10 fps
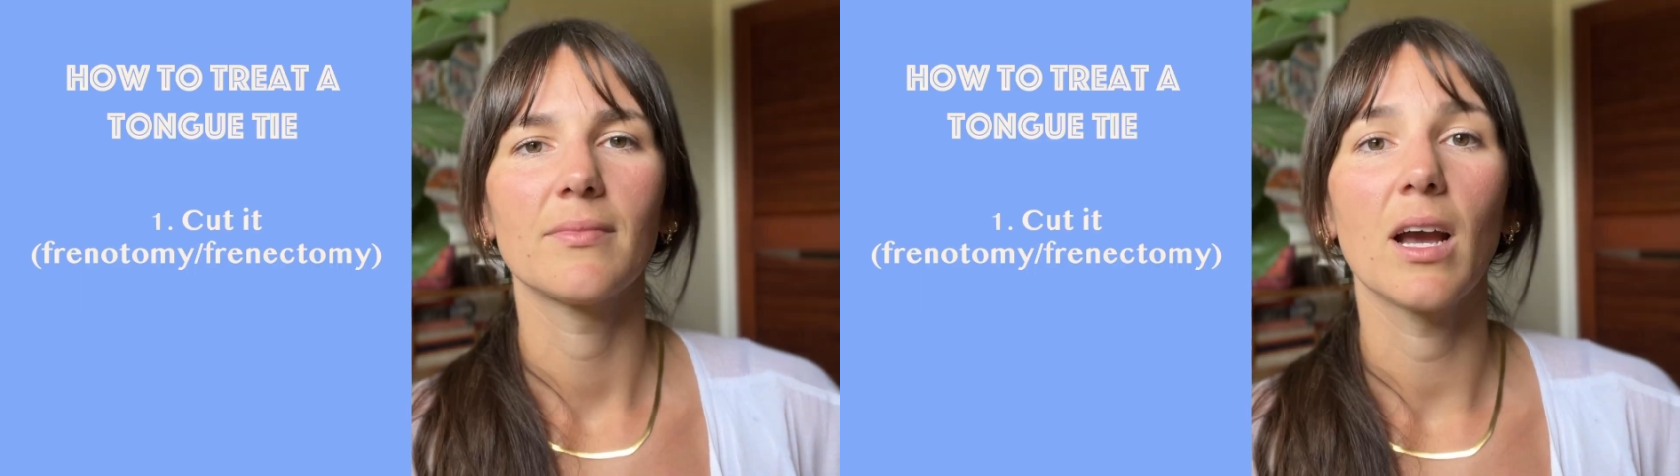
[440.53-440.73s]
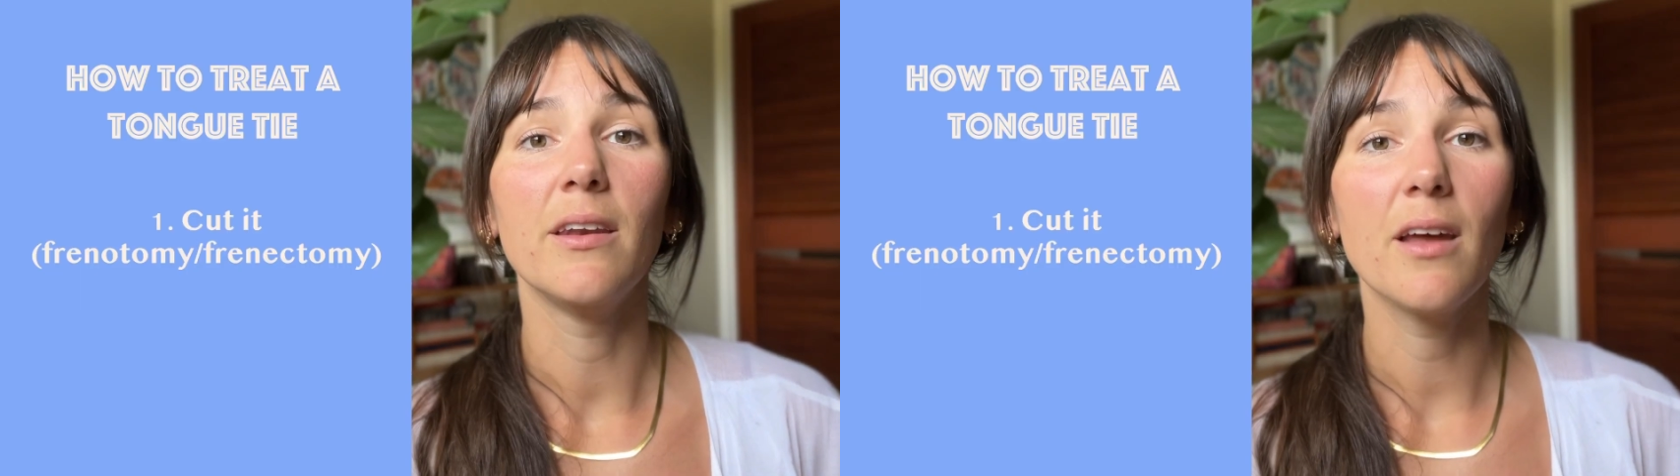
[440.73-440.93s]

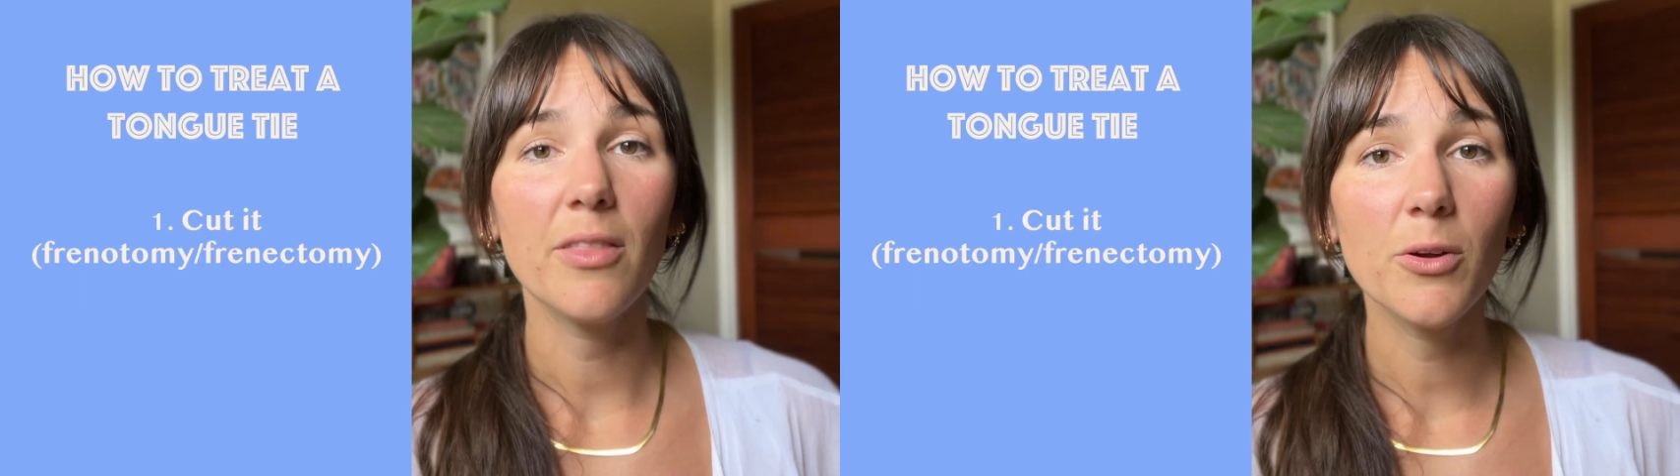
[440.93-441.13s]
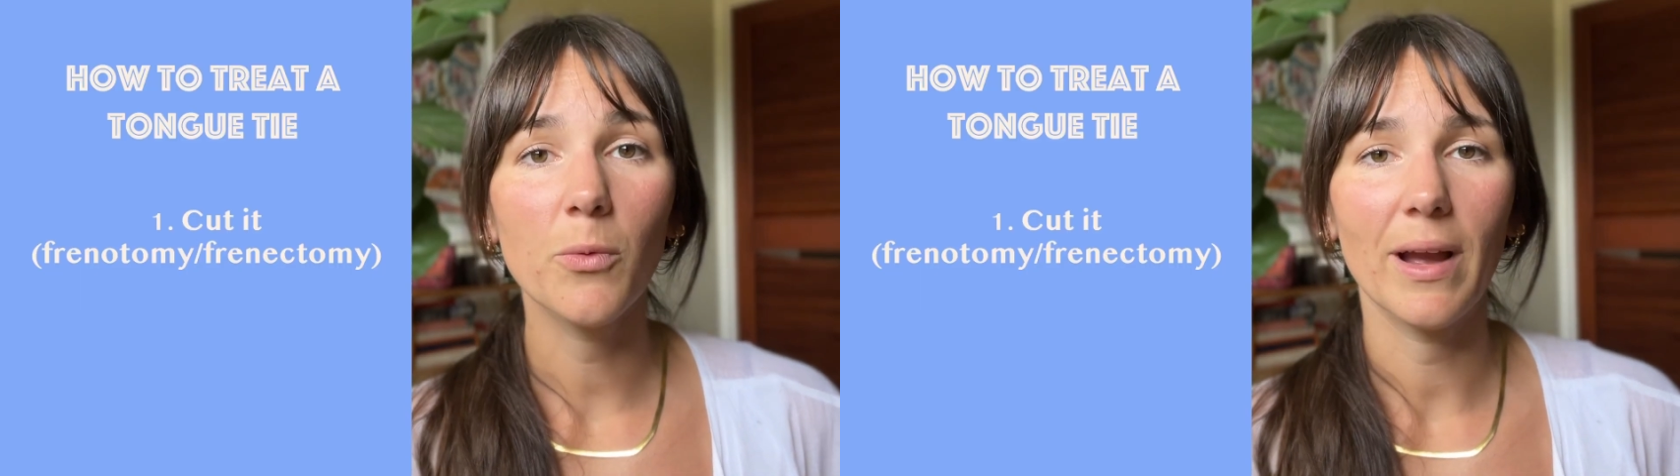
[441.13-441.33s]

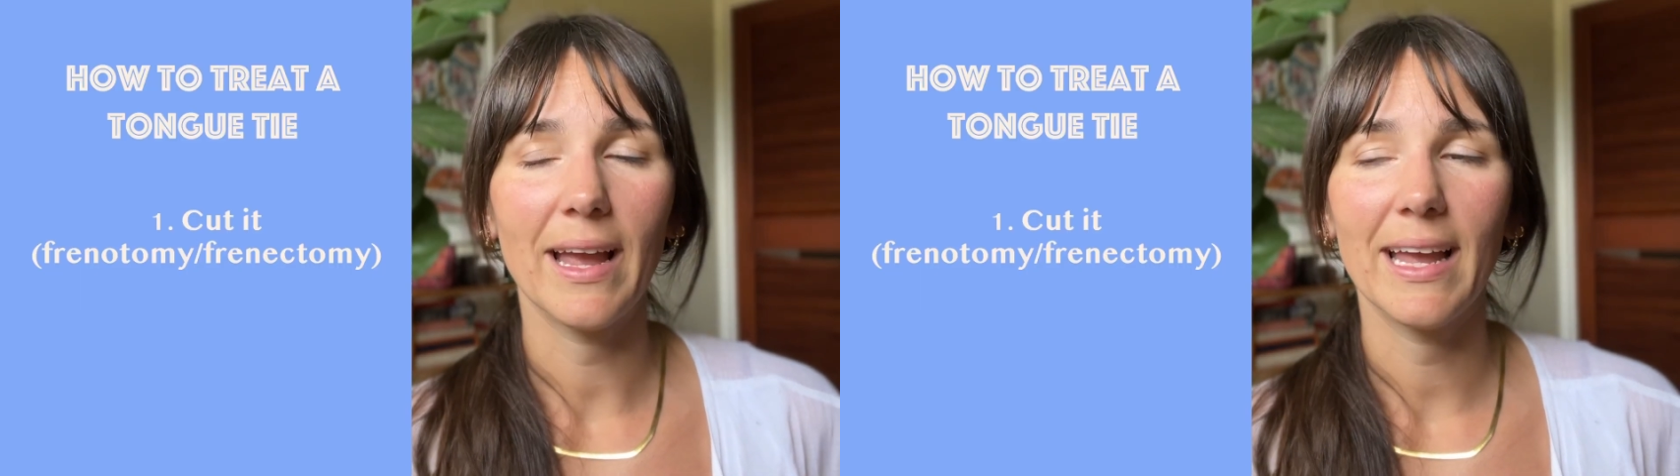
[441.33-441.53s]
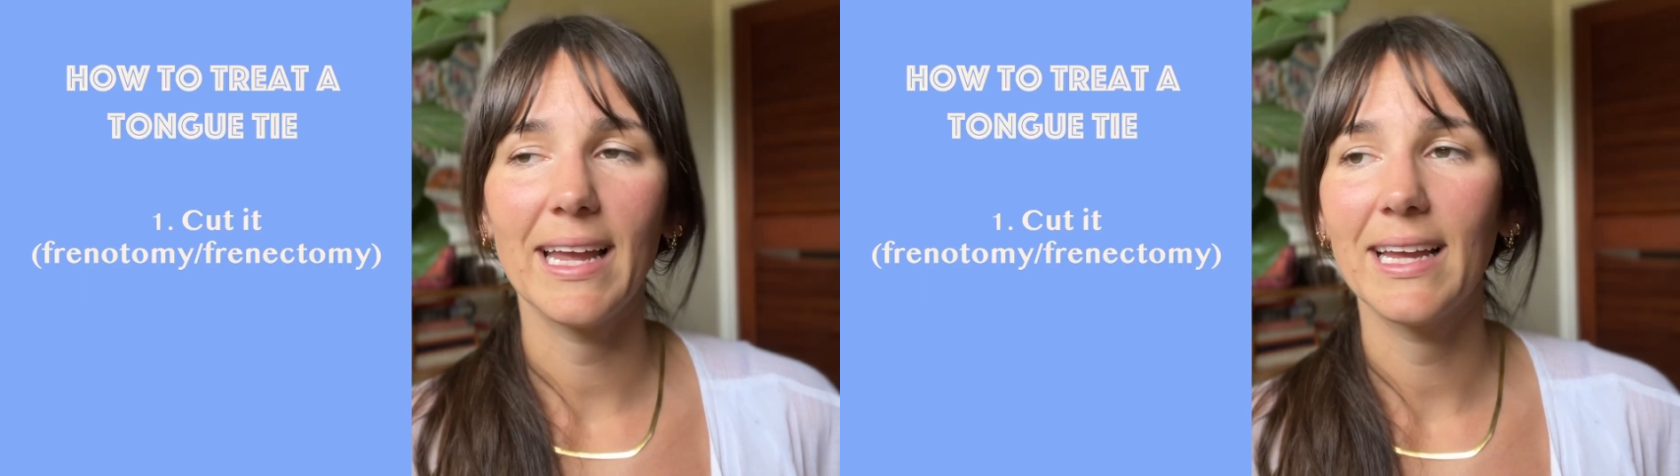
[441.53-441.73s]
Another
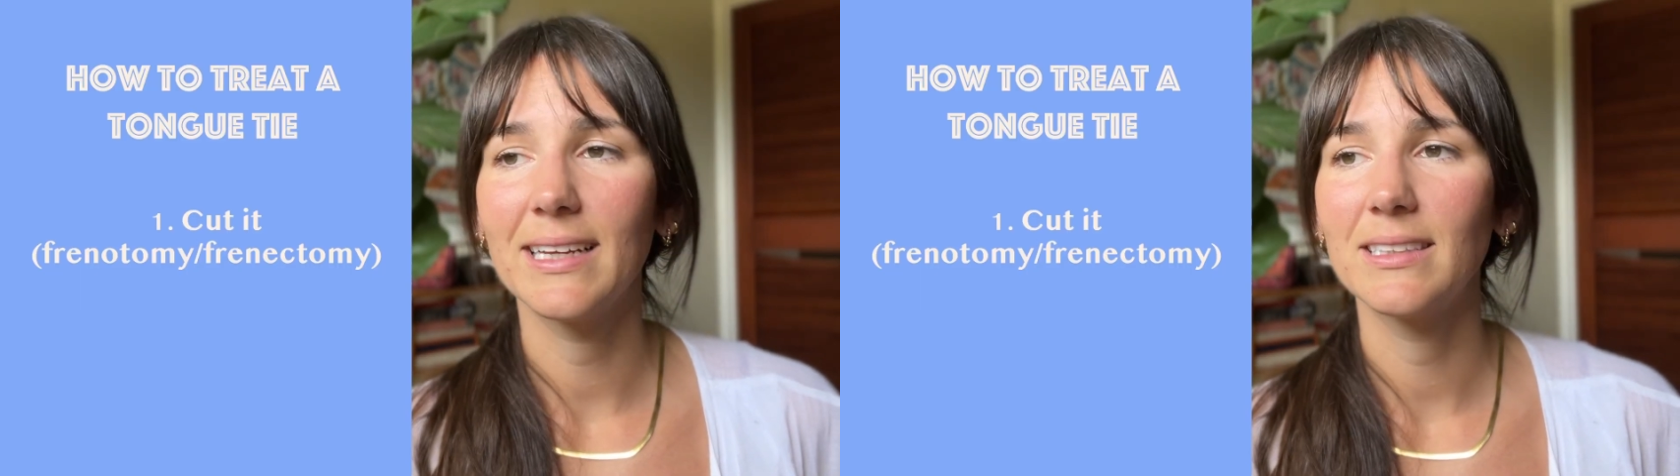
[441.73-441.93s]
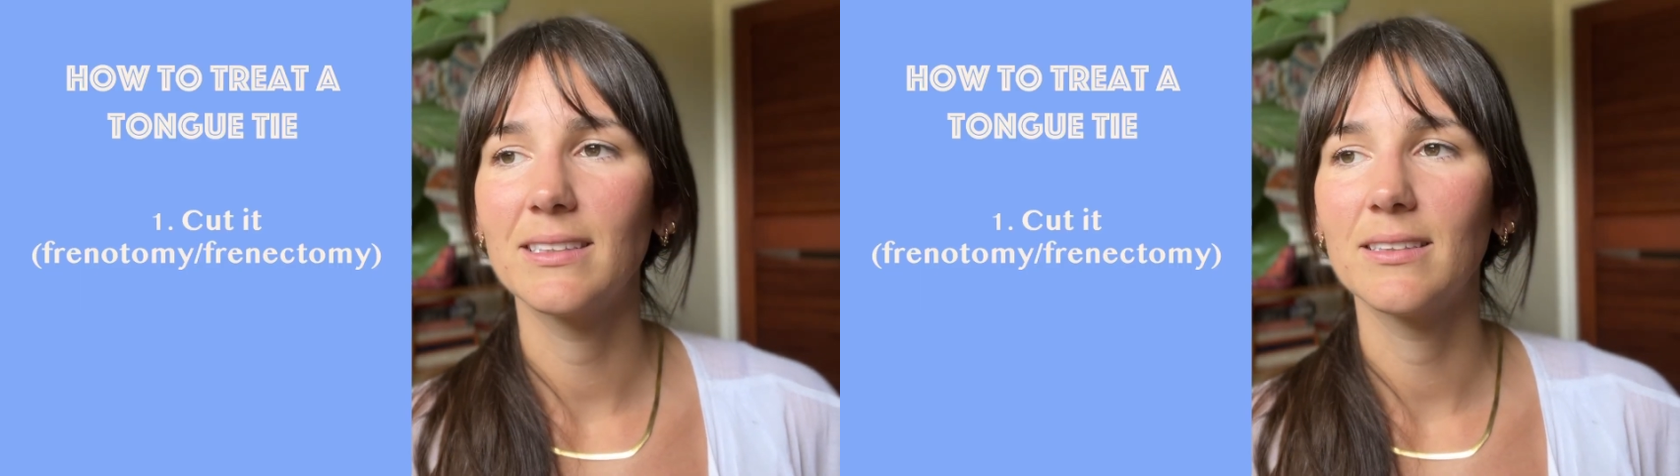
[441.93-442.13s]
way
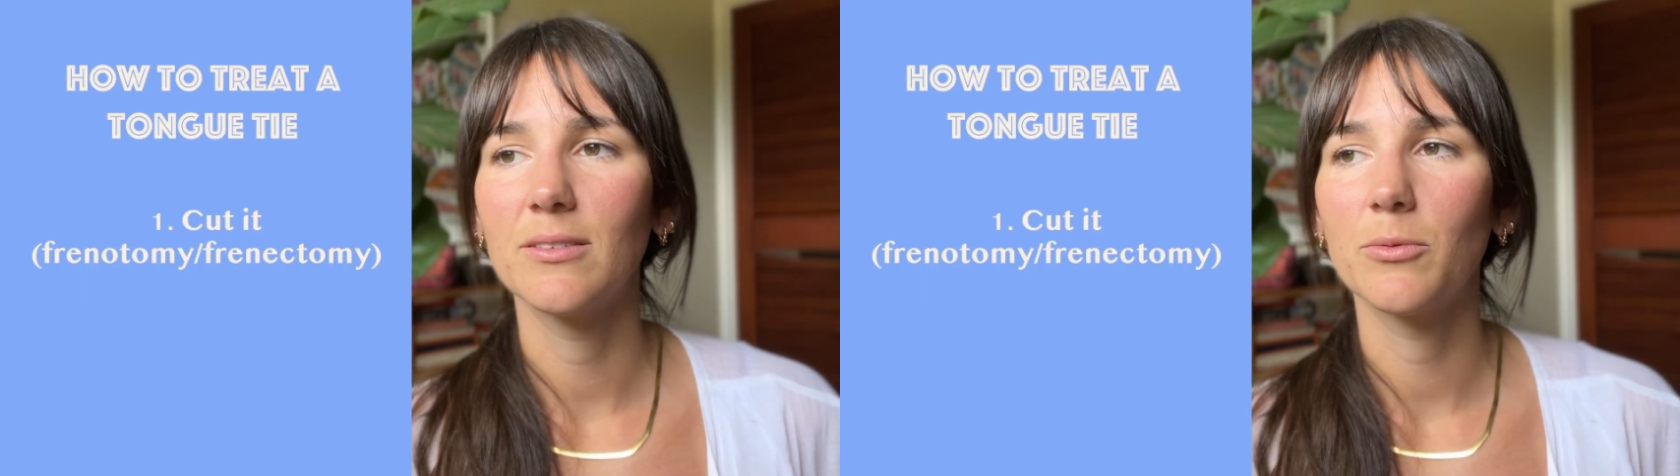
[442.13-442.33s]
is,